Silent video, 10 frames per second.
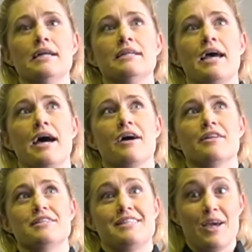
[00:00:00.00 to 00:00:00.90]
Now,
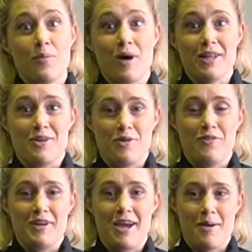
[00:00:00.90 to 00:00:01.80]
the second one that
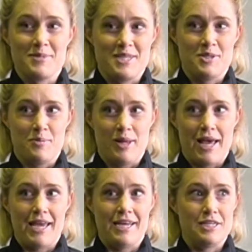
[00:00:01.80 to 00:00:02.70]
often comes into
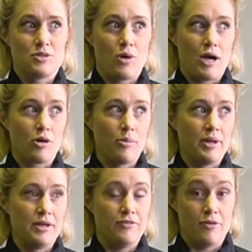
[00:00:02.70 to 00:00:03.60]
play and is quite
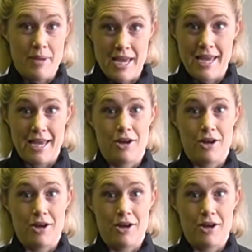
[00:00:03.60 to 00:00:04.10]
common for me,